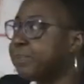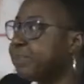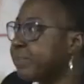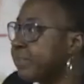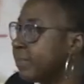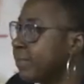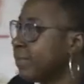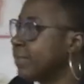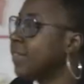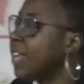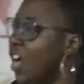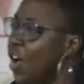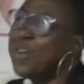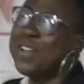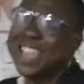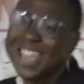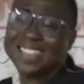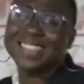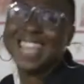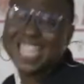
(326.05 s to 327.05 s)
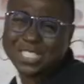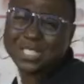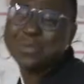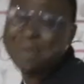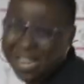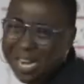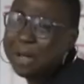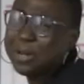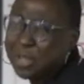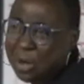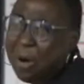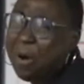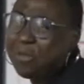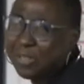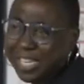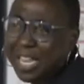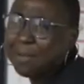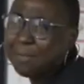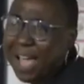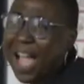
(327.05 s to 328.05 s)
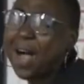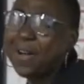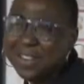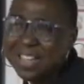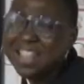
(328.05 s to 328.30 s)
Oh yeah, that's right. Oh yeah.